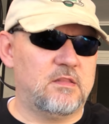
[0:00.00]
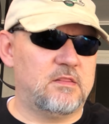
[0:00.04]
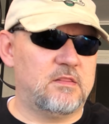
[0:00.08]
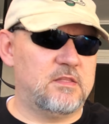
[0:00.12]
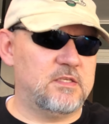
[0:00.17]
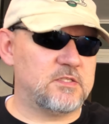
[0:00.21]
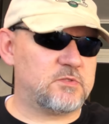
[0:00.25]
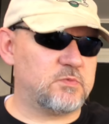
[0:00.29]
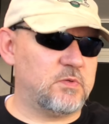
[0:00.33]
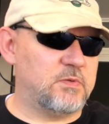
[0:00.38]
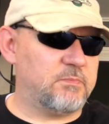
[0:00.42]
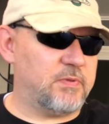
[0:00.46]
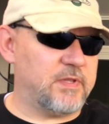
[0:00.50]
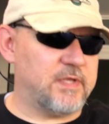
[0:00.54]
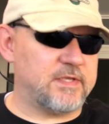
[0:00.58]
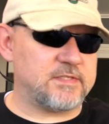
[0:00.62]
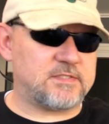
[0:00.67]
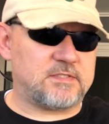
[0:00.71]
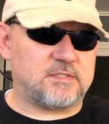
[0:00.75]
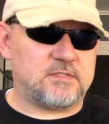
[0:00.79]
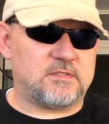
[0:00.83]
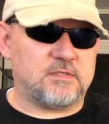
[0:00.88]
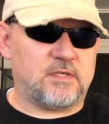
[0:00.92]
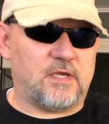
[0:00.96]
this one
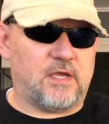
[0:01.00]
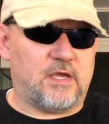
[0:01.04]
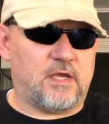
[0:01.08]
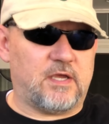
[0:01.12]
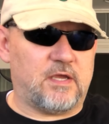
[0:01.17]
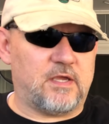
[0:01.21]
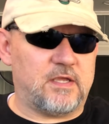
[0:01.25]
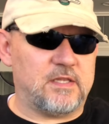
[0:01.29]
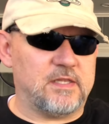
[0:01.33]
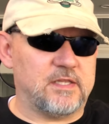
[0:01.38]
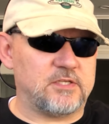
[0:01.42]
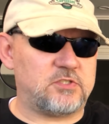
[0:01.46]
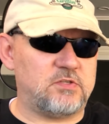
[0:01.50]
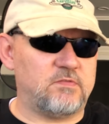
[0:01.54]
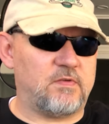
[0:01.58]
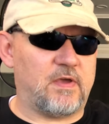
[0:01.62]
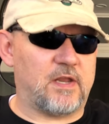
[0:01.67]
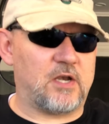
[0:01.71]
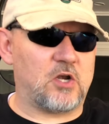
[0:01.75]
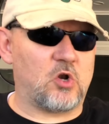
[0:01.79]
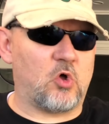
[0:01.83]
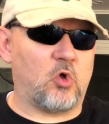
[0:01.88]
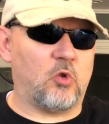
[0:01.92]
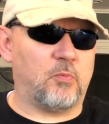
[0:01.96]
plus unless you've
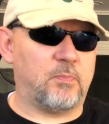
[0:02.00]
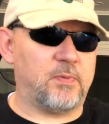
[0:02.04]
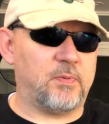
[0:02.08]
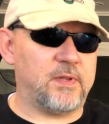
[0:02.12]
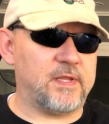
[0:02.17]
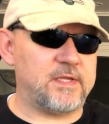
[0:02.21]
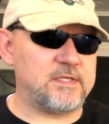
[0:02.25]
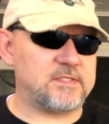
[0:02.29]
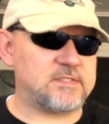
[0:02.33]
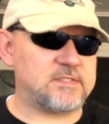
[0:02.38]
got an old plate